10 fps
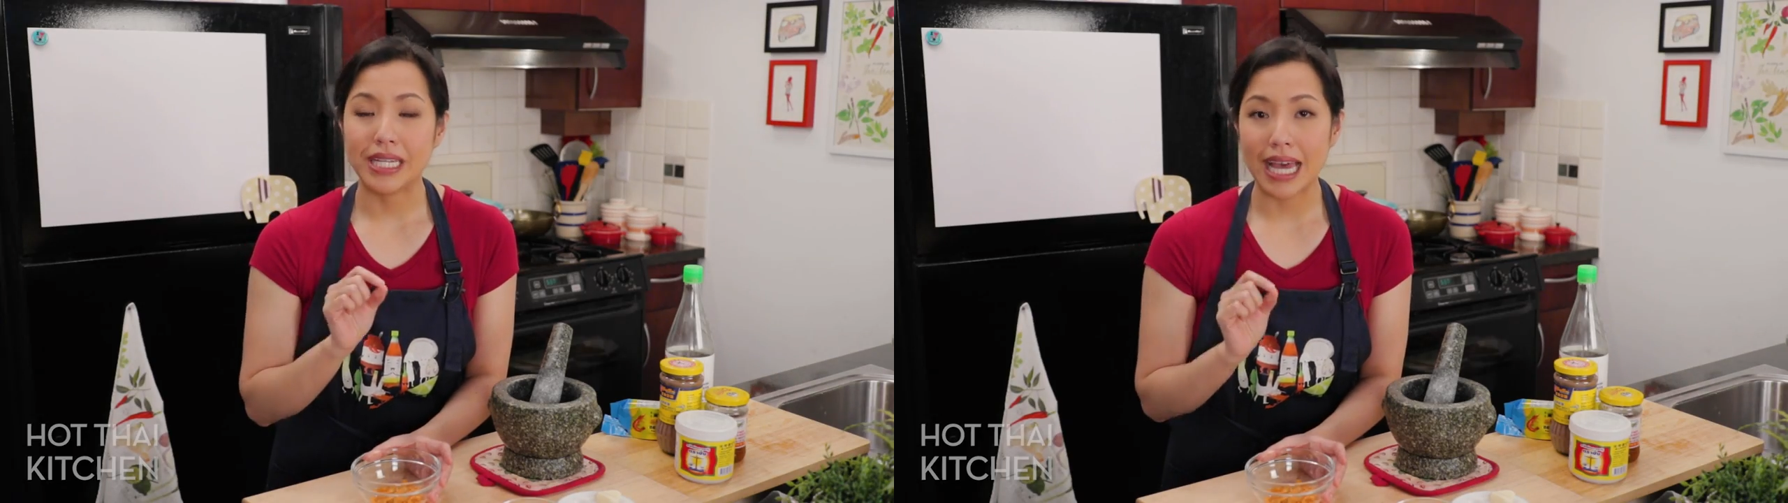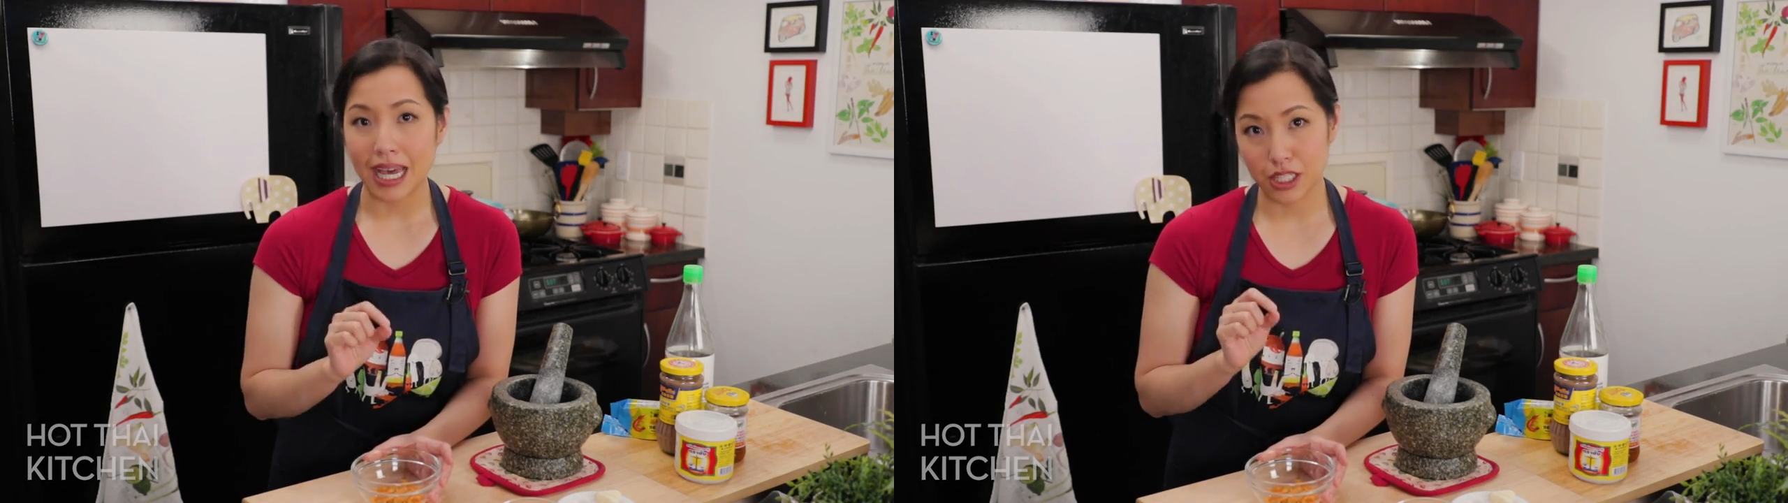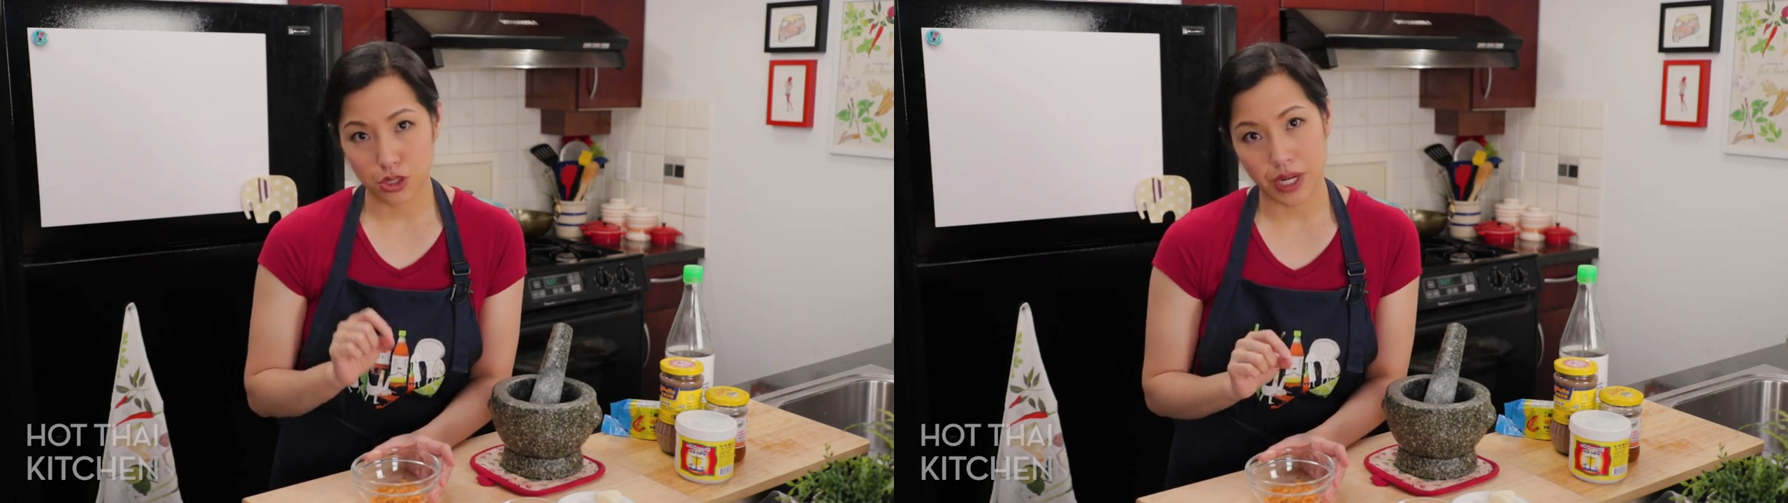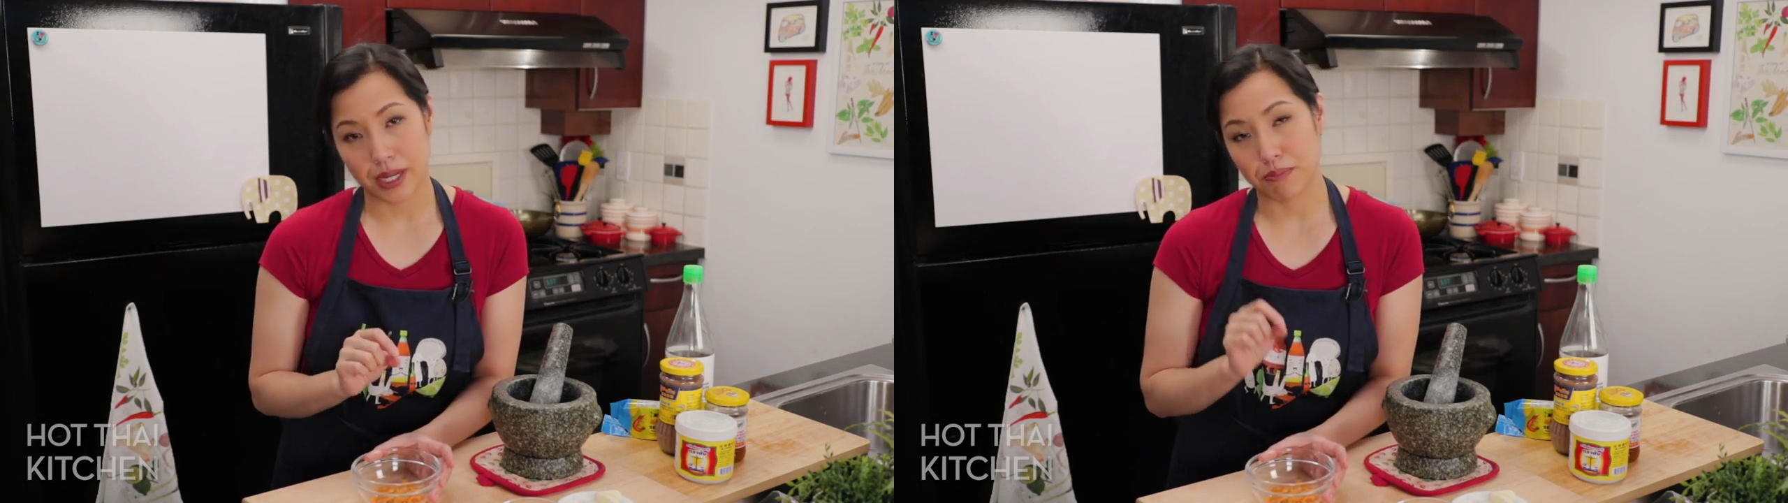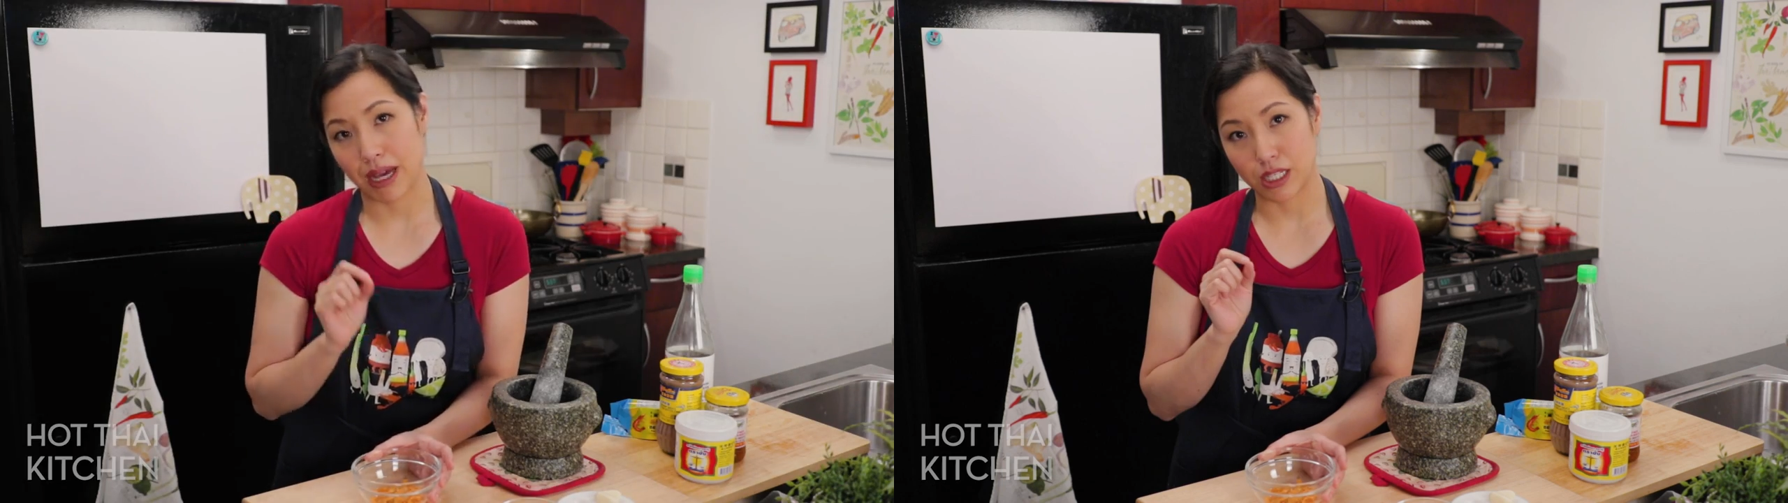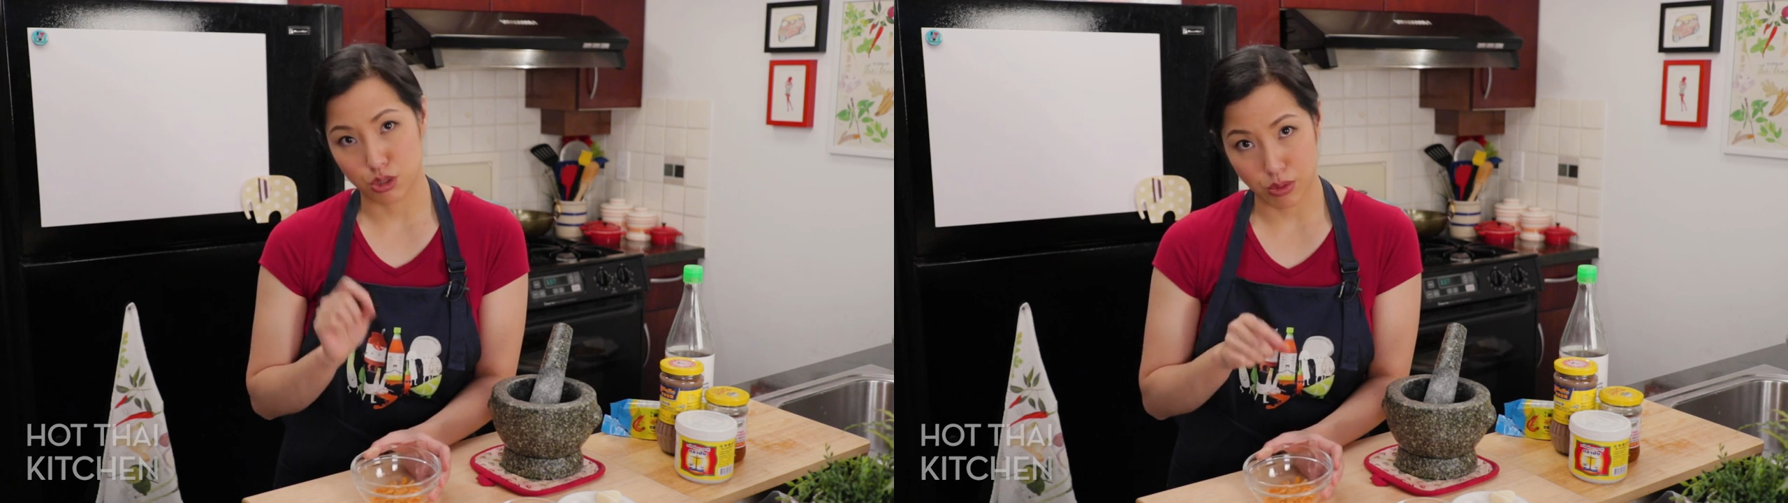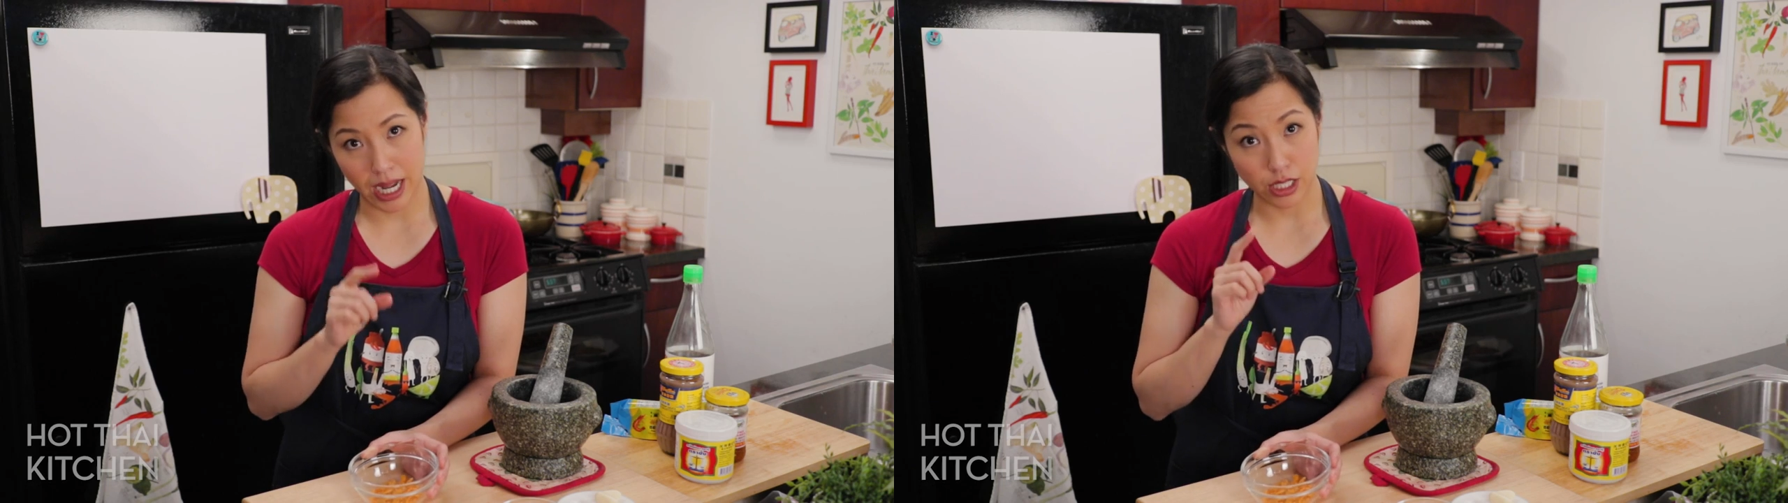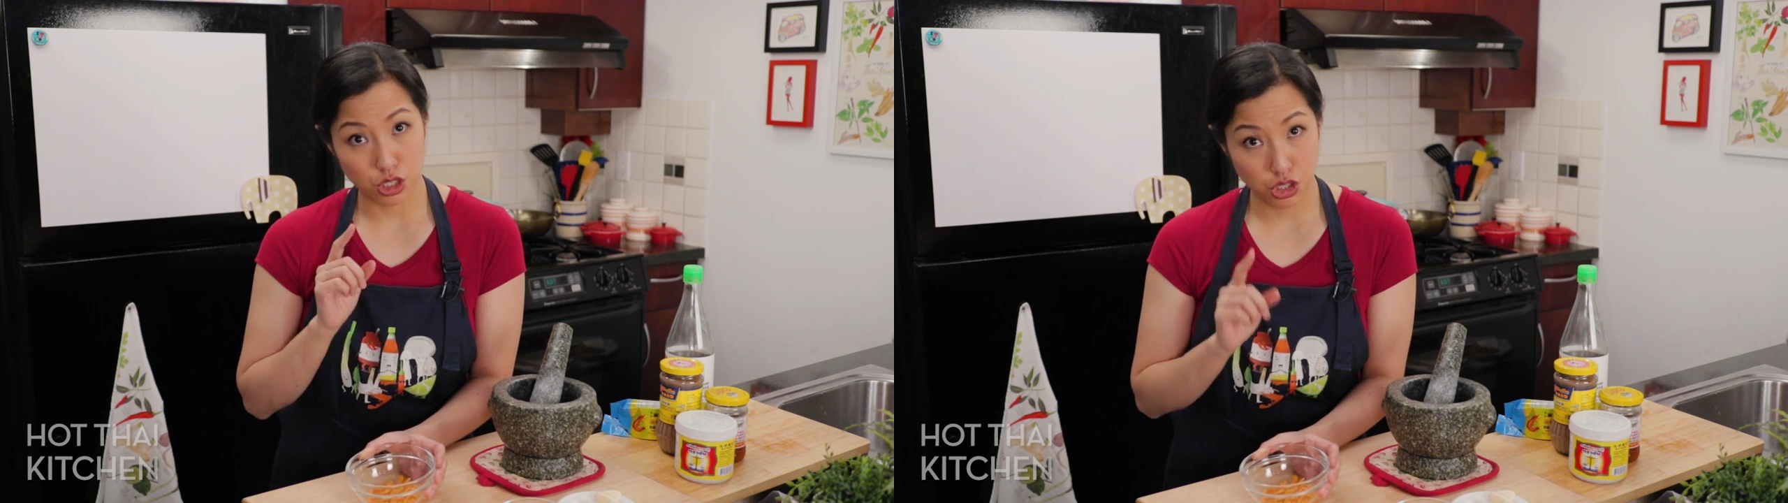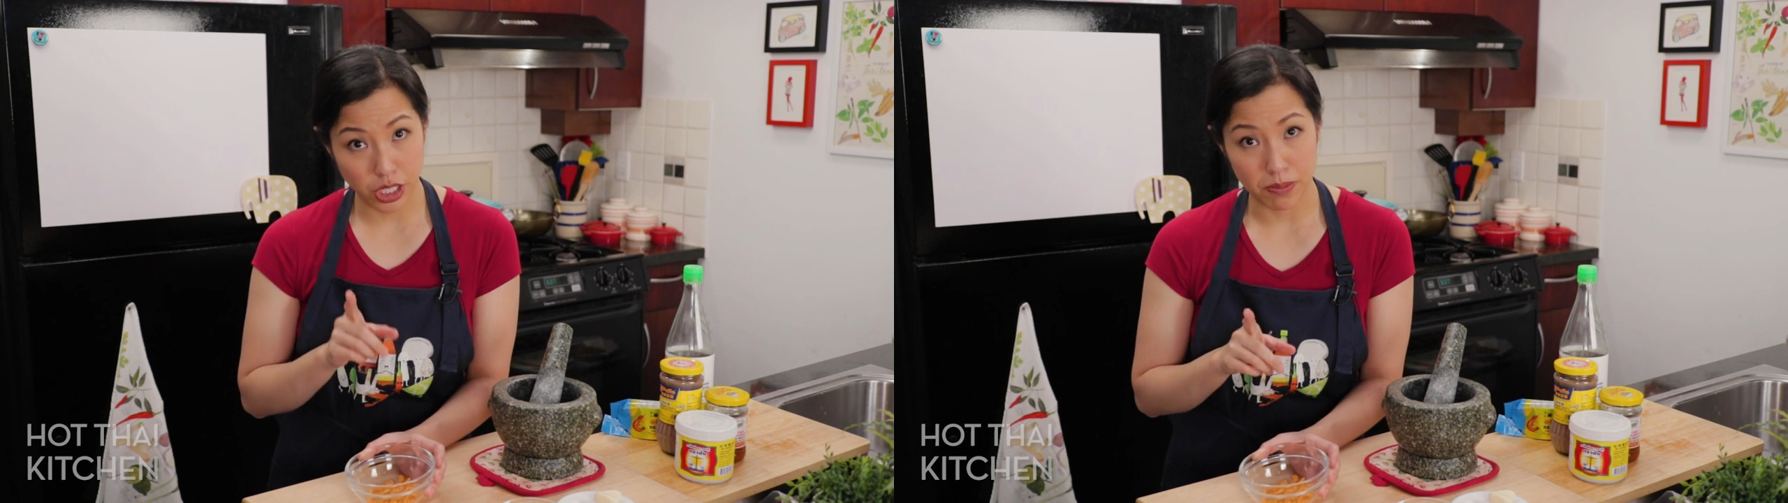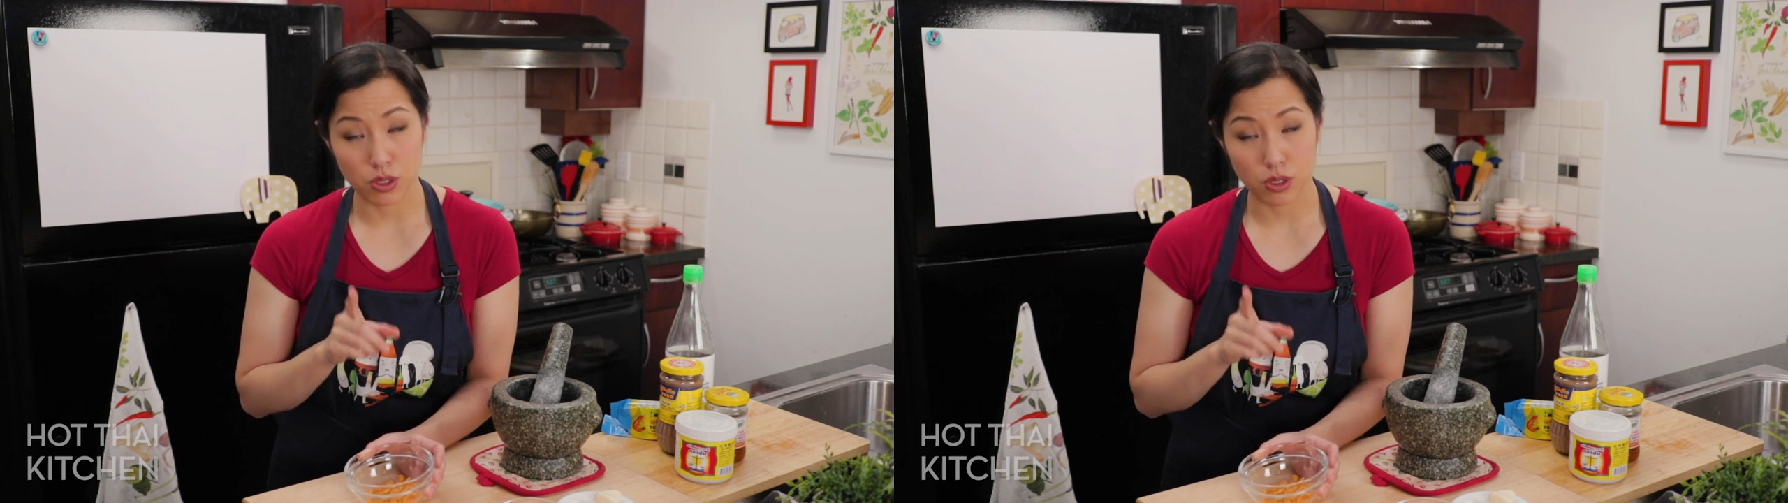rehydrate my dried shrimp.